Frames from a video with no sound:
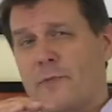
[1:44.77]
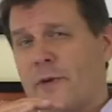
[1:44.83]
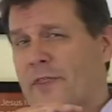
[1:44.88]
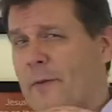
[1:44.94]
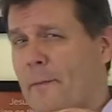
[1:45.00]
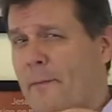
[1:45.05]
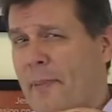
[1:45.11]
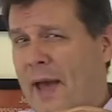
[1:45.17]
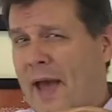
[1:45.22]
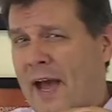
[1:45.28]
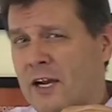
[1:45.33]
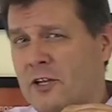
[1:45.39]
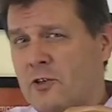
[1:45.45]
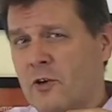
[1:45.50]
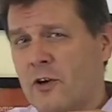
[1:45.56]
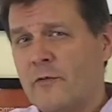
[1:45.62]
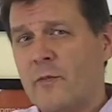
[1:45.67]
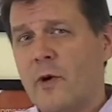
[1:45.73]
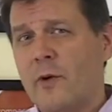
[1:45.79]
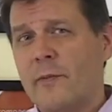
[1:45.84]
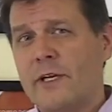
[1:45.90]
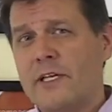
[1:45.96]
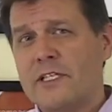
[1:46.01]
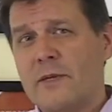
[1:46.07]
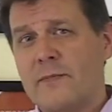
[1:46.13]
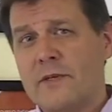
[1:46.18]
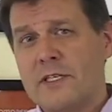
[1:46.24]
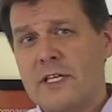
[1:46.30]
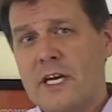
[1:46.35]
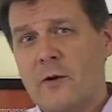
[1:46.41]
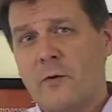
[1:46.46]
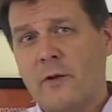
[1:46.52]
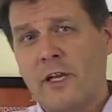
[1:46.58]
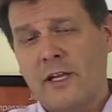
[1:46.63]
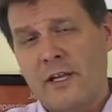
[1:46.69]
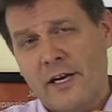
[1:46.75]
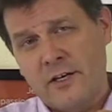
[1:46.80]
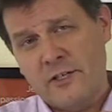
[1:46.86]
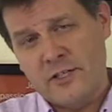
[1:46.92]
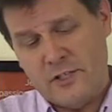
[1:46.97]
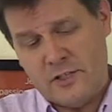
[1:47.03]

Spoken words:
but the back door of Mormonism is equally large.